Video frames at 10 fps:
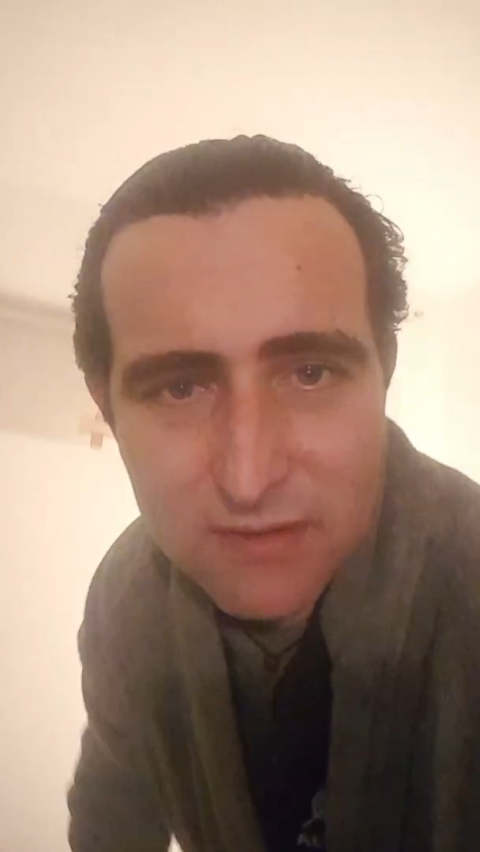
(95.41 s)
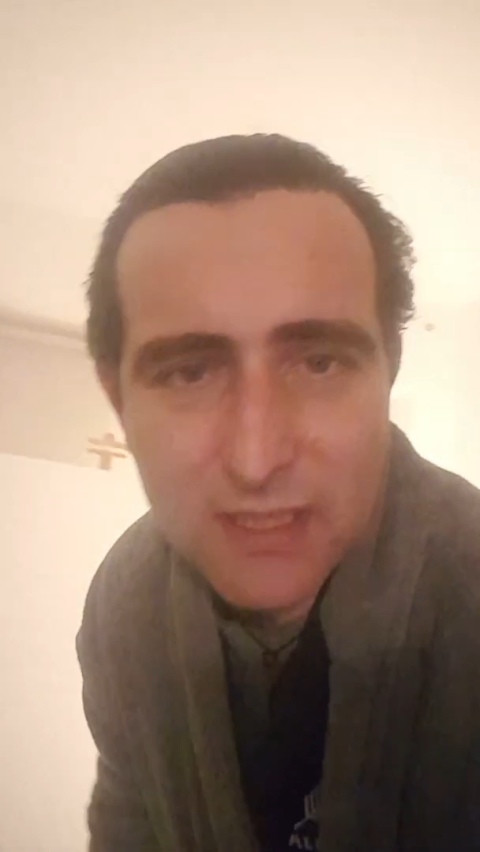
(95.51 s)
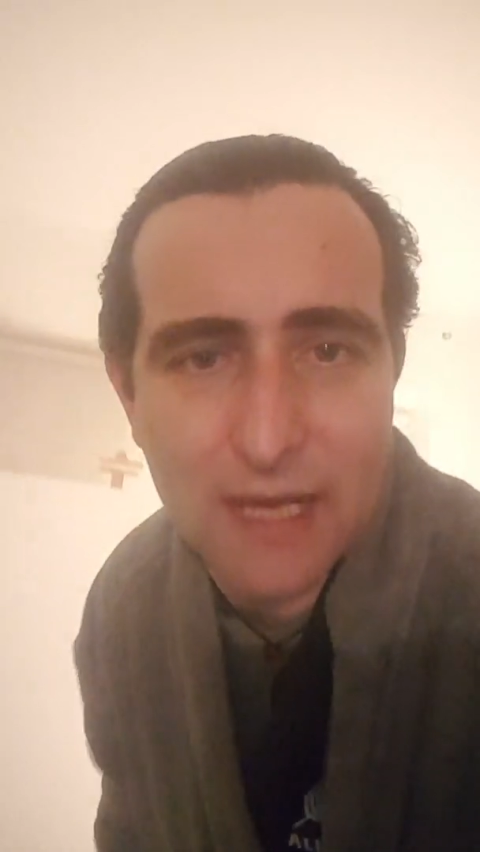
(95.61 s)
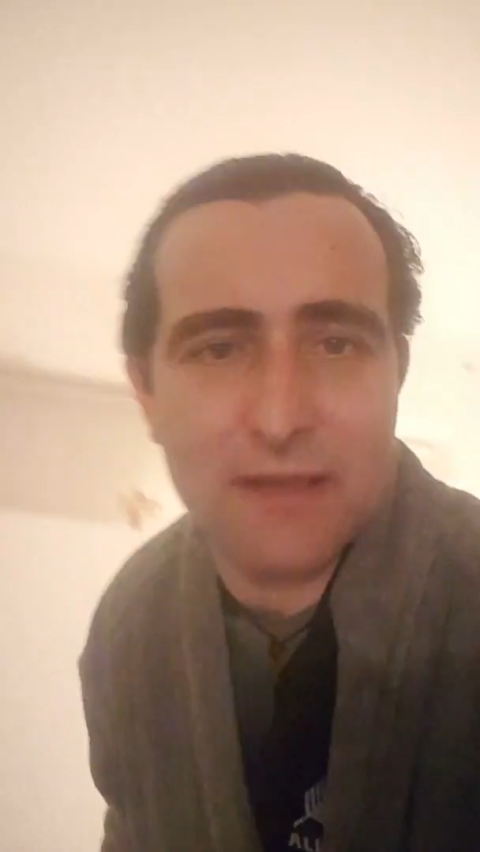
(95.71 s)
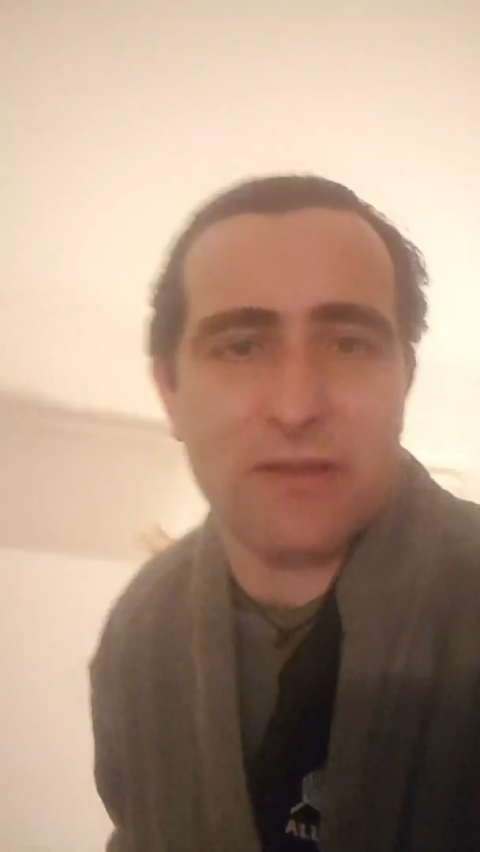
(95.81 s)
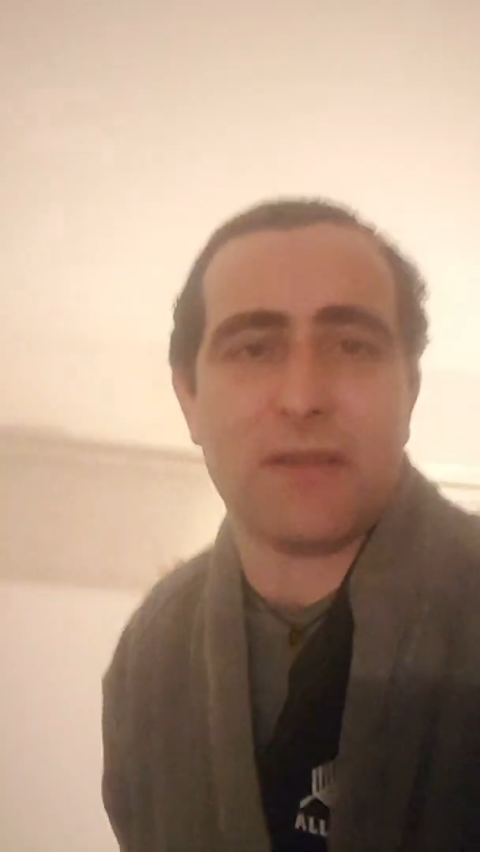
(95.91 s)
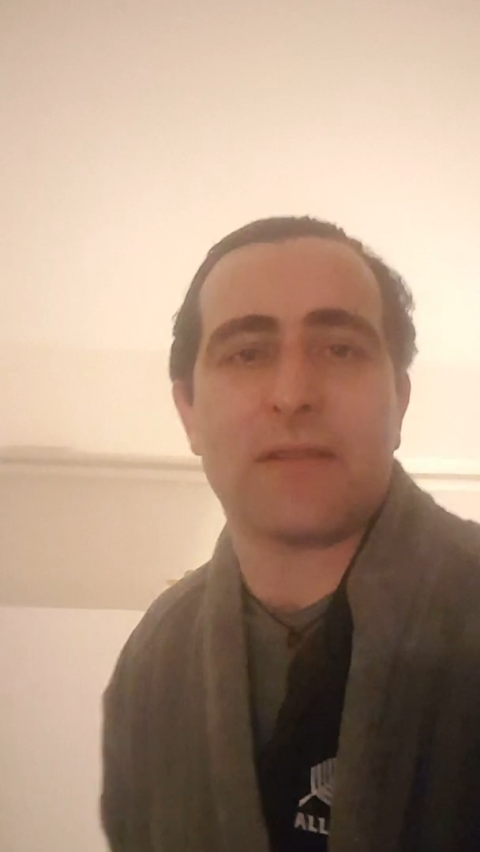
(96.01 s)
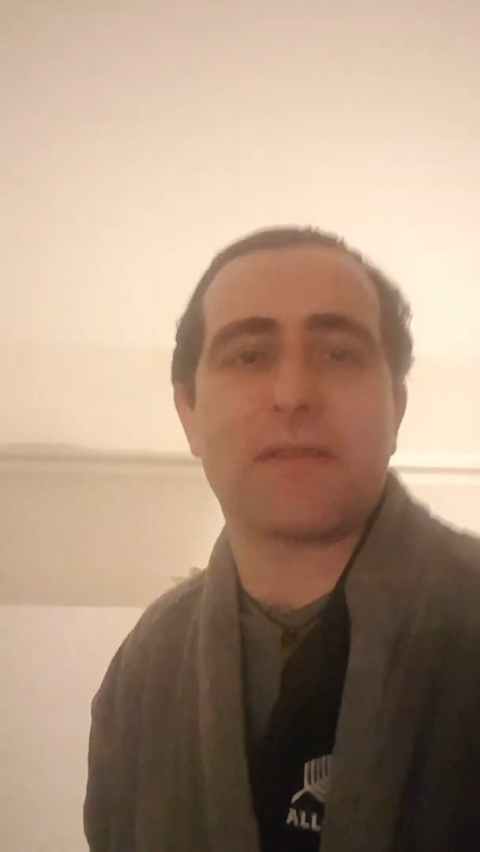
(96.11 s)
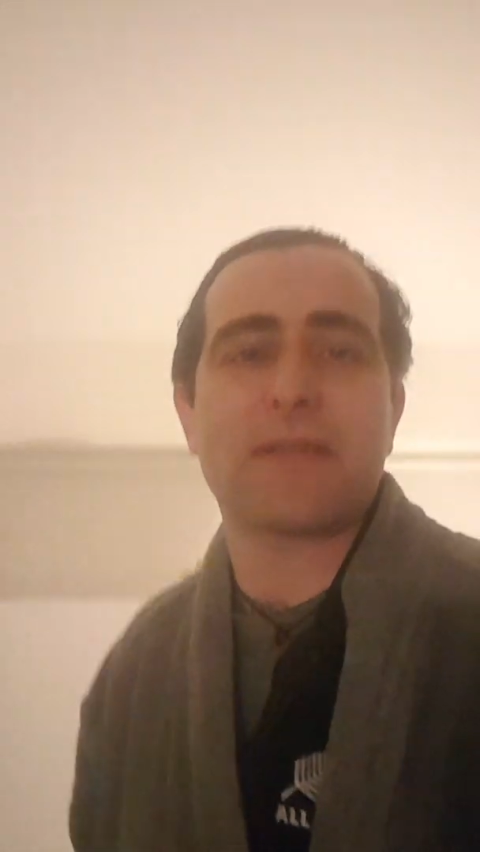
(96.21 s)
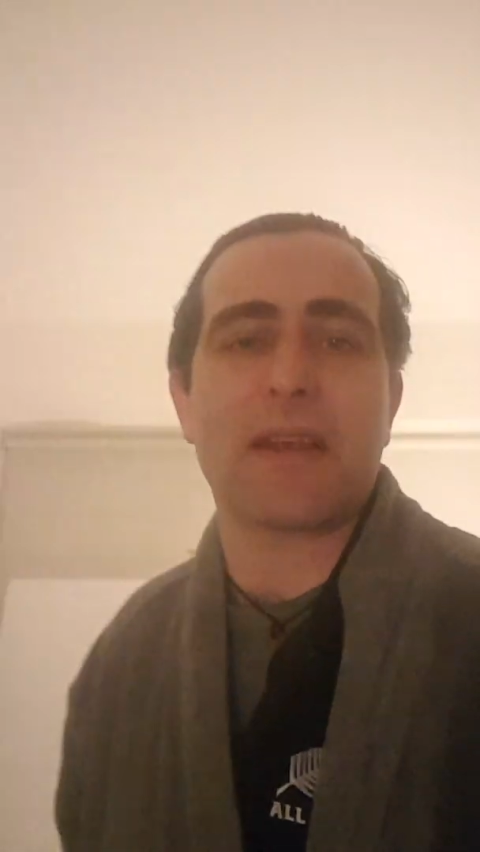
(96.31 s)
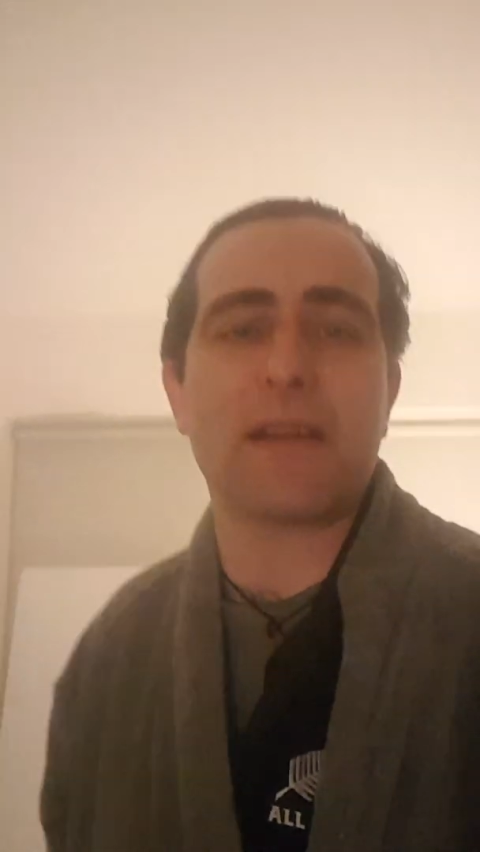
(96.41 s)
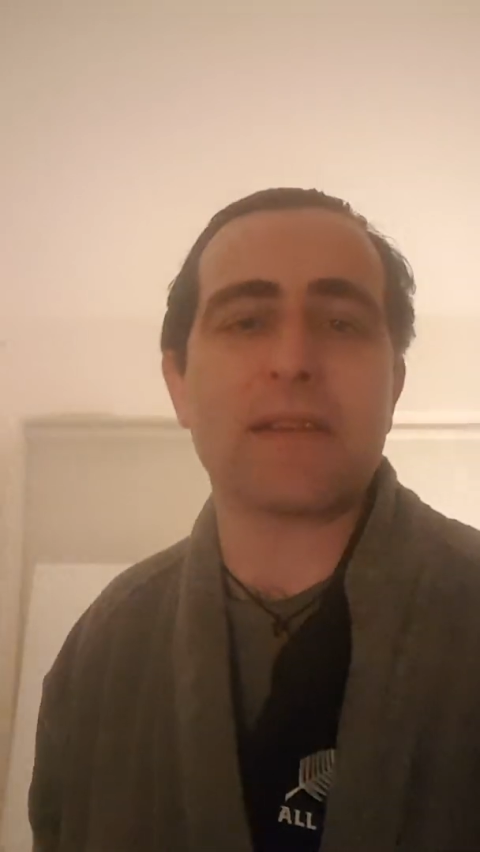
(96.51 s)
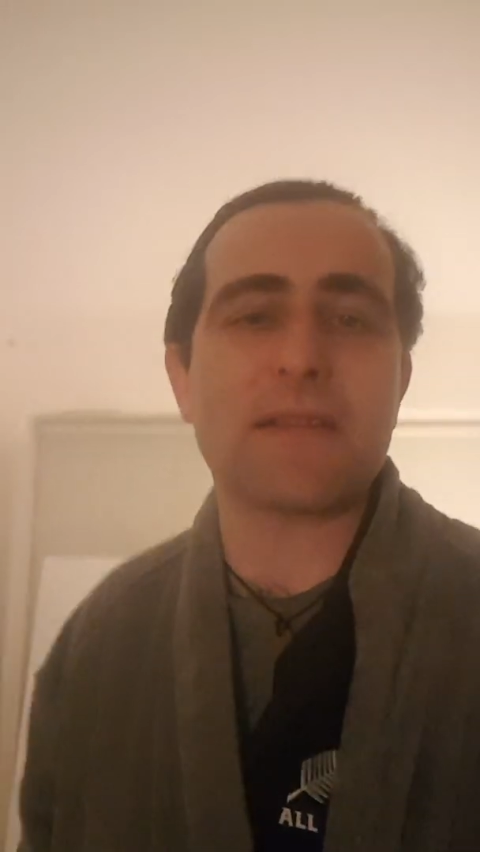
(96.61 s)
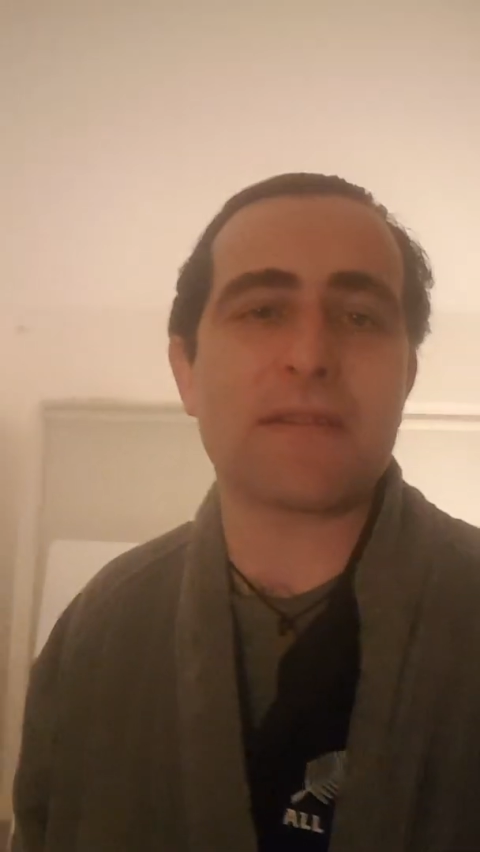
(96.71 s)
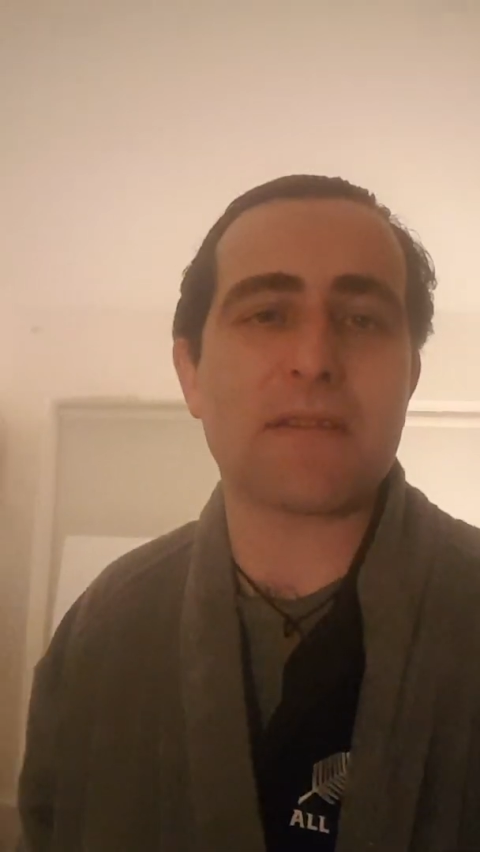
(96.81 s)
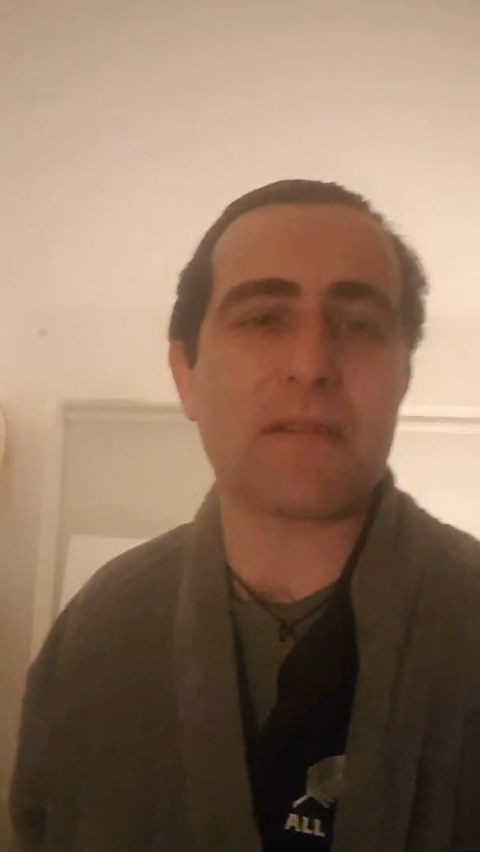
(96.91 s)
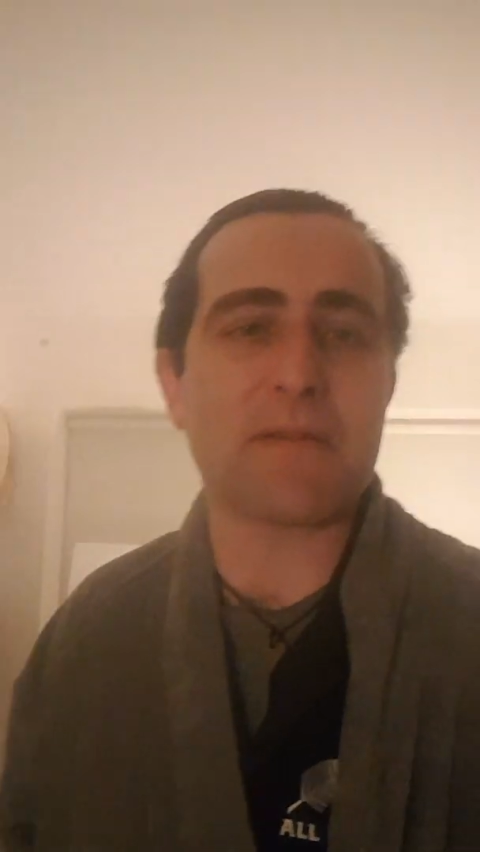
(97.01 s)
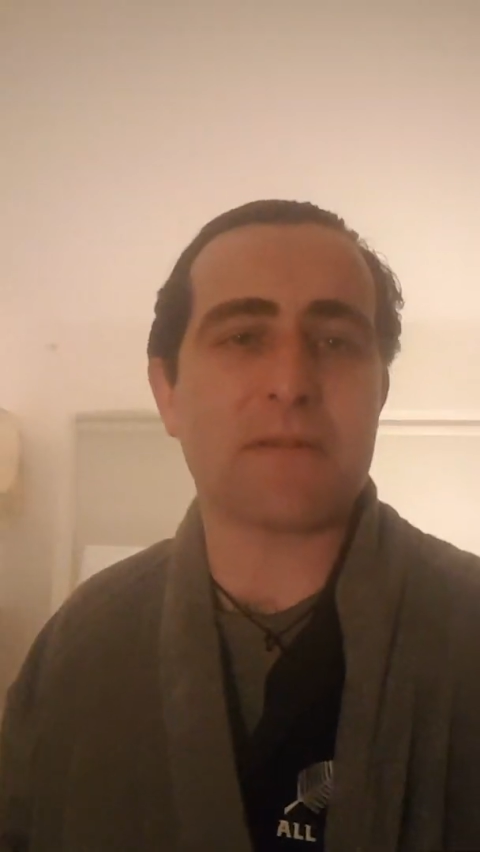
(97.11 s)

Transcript: challenging, to say the least.